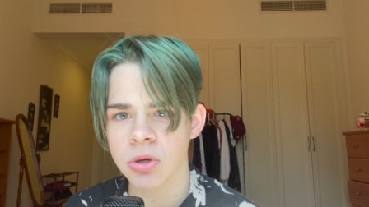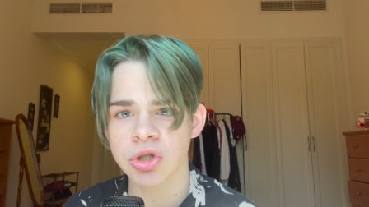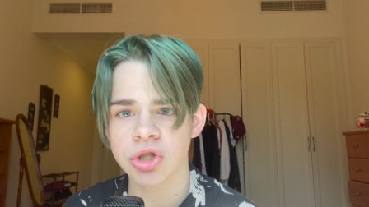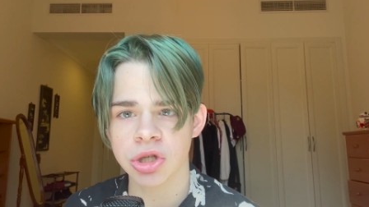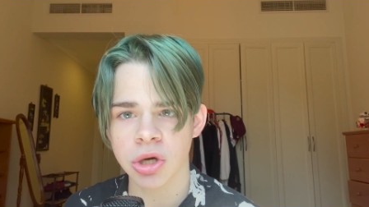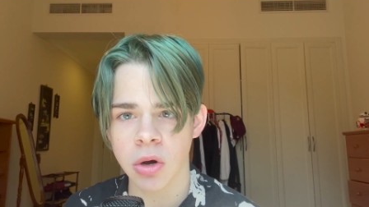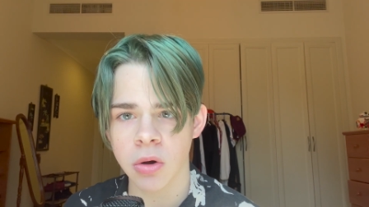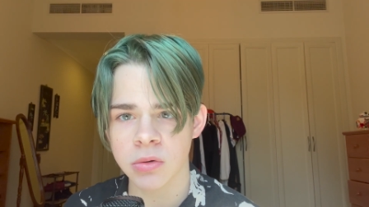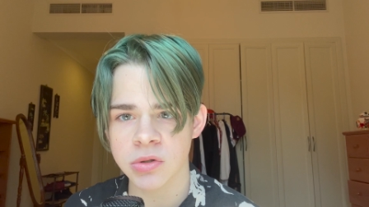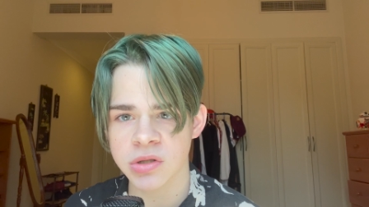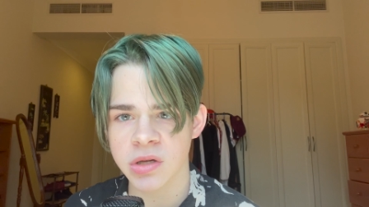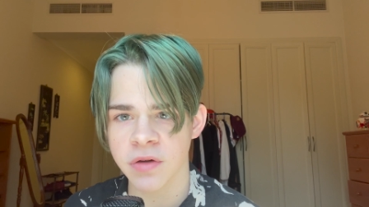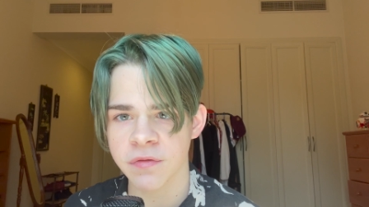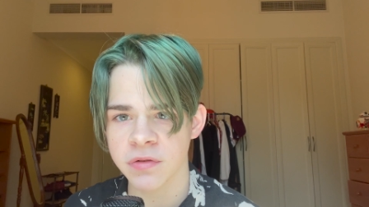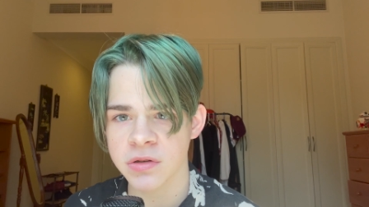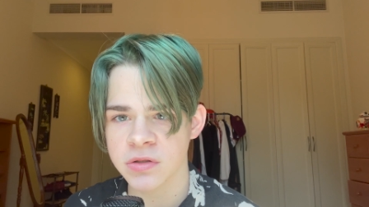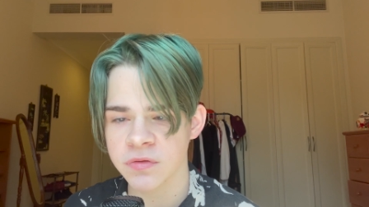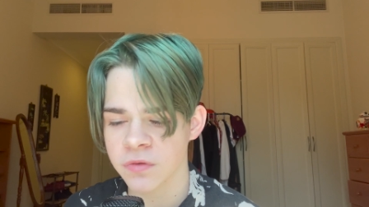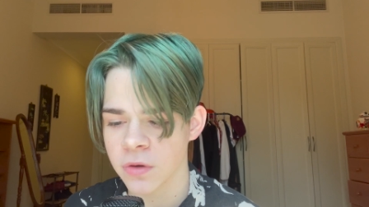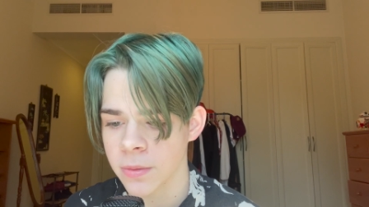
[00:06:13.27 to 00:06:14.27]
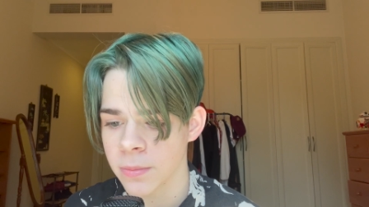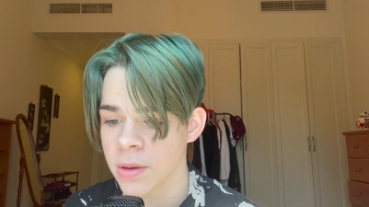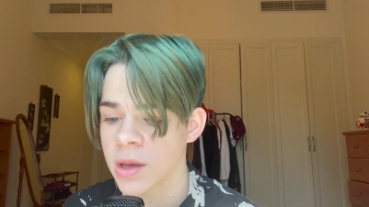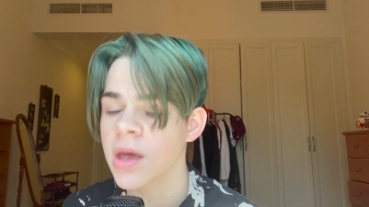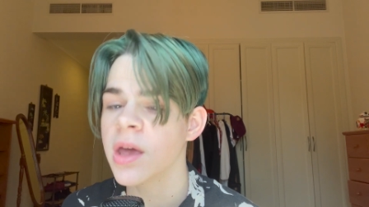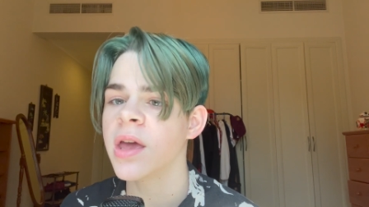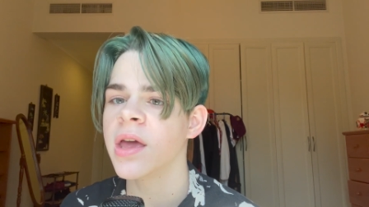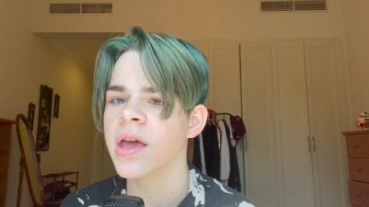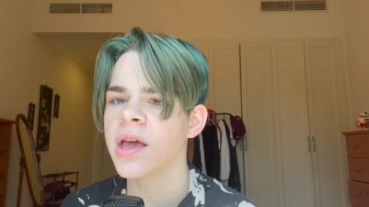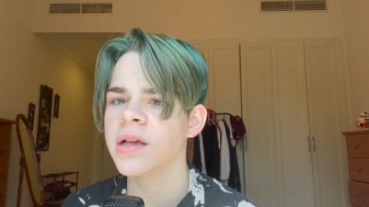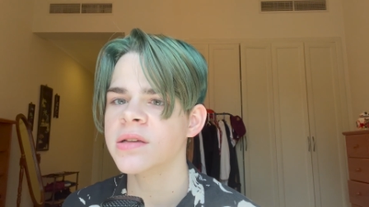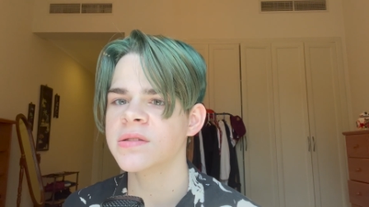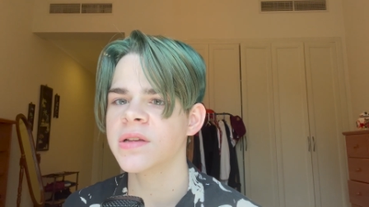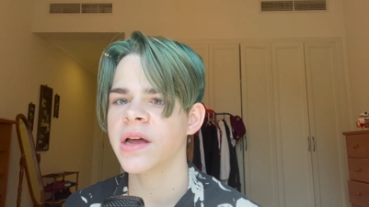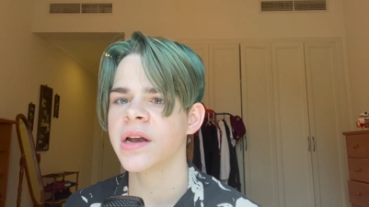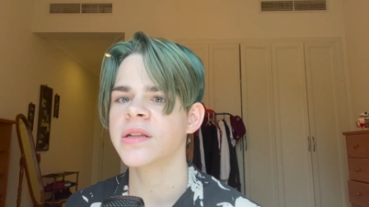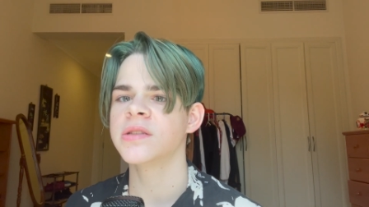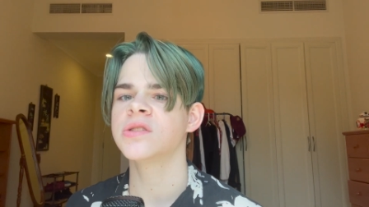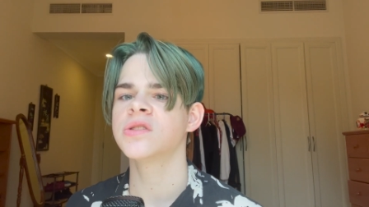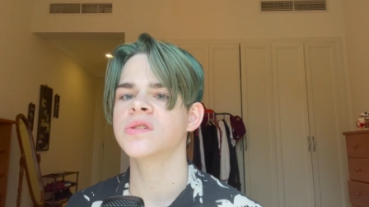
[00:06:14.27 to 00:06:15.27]
show suffers from is
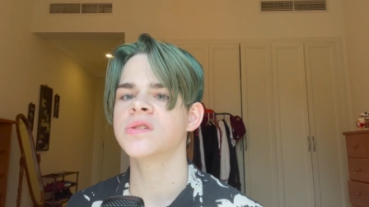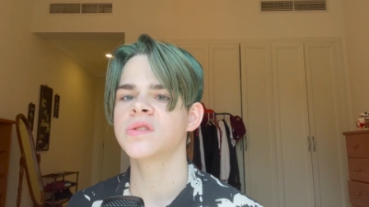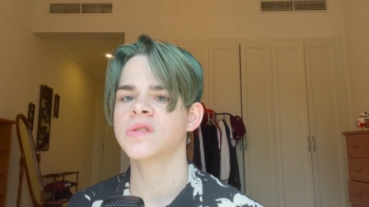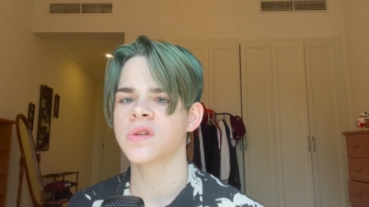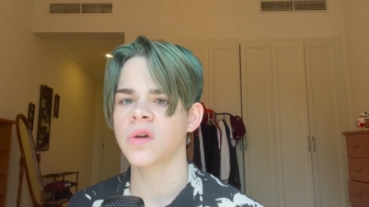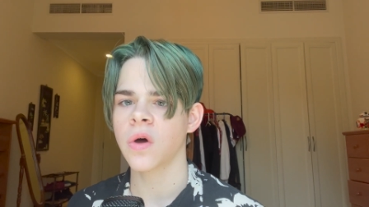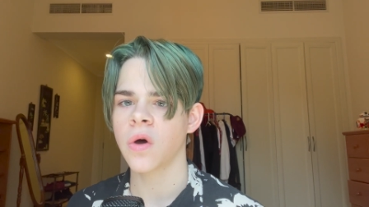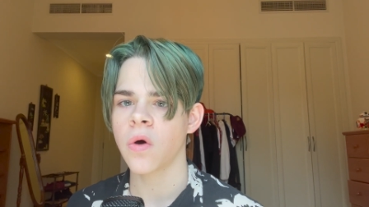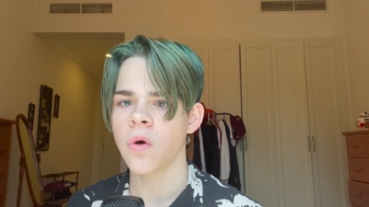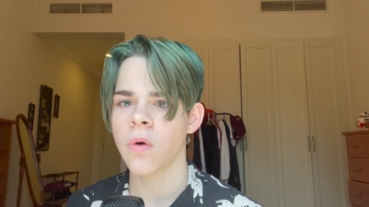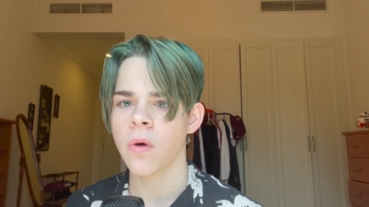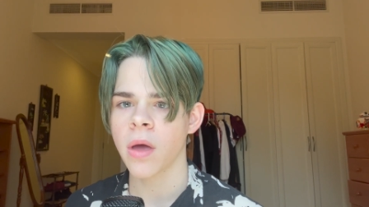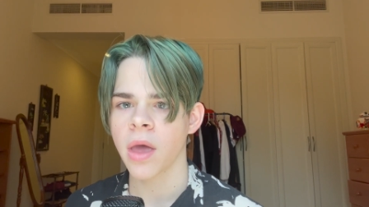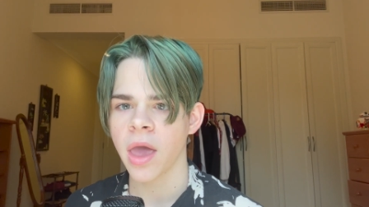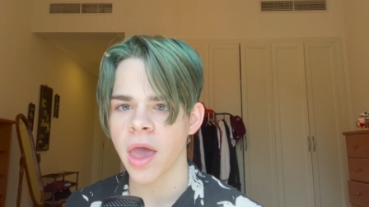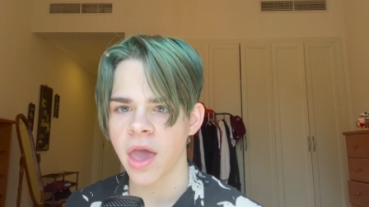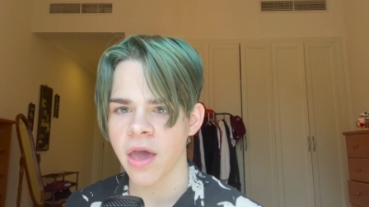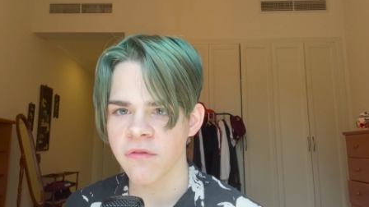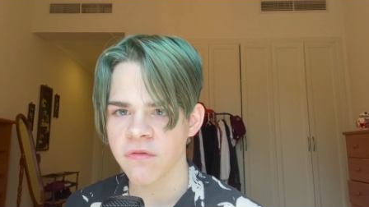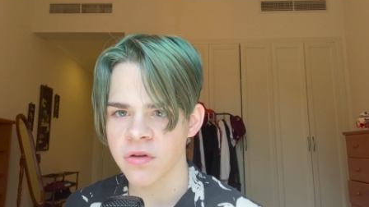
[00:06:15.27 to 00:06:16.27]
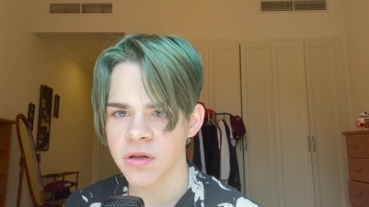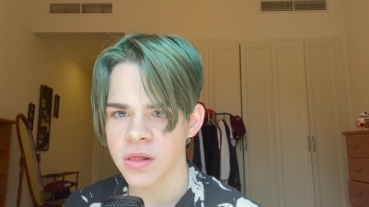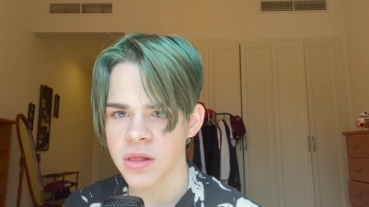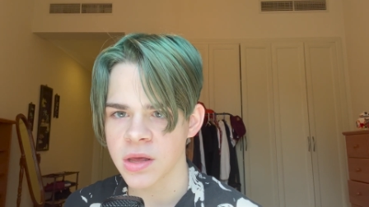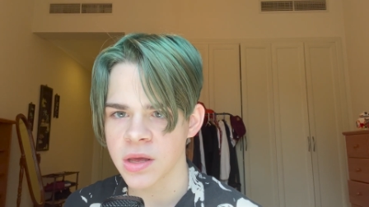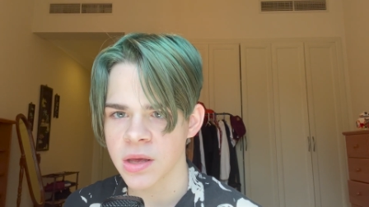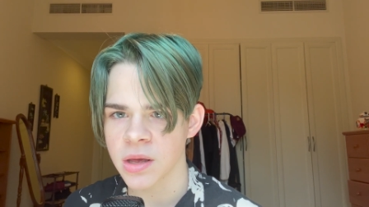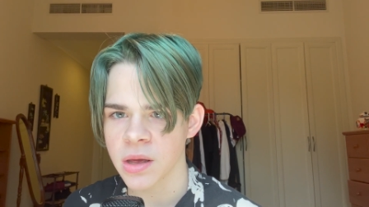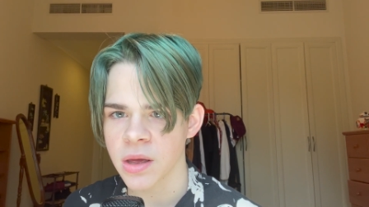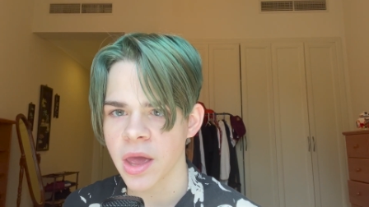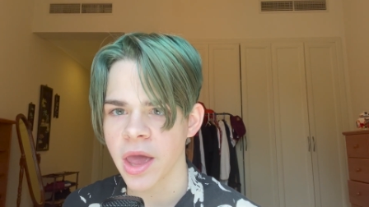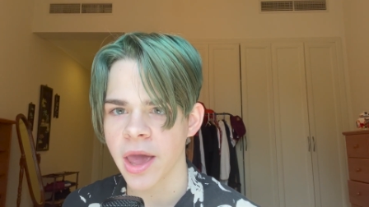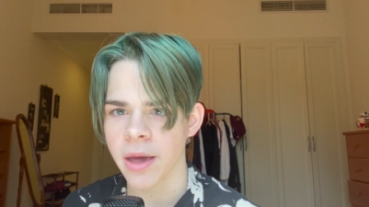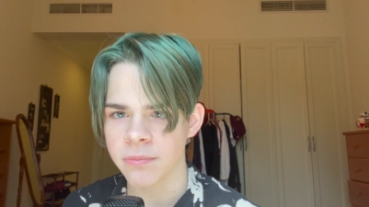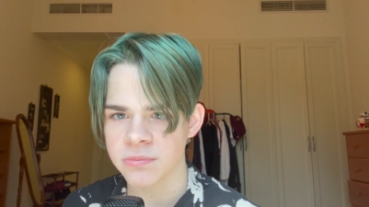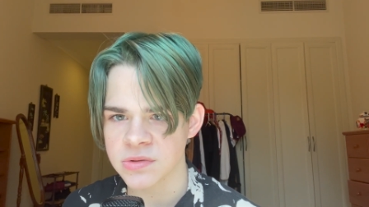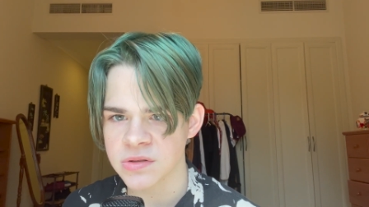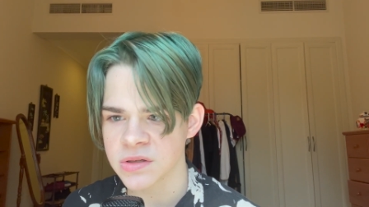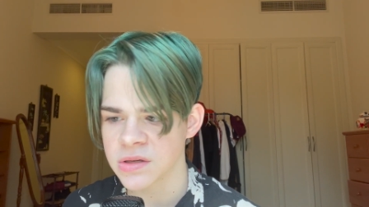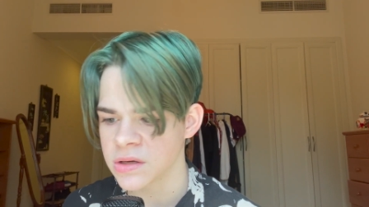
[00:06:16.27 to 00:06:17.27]
that it's so heavily
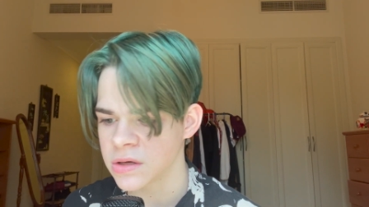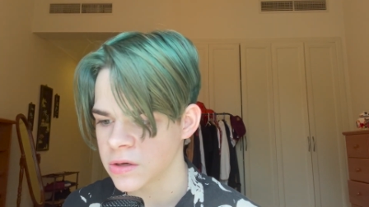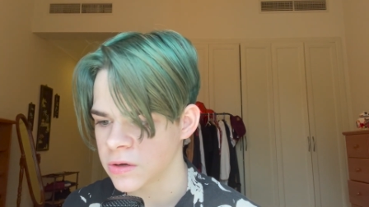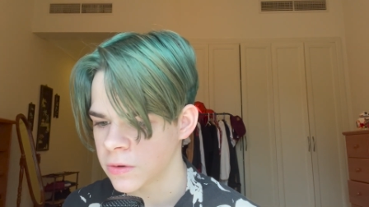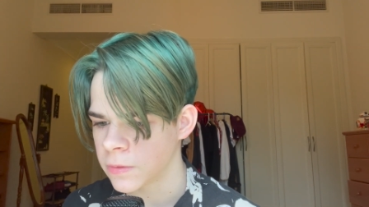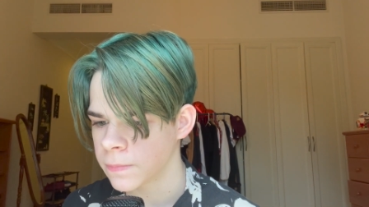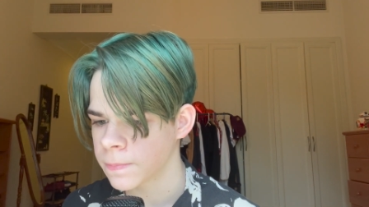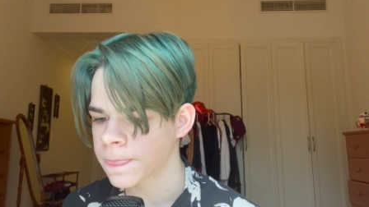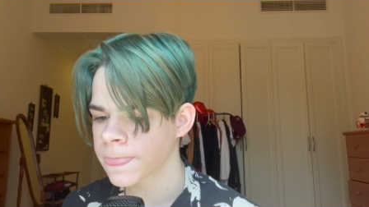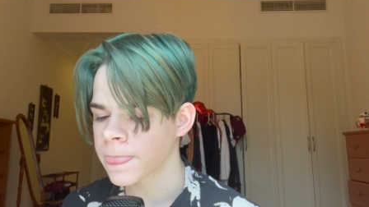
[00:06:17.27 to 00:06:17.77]
MCU.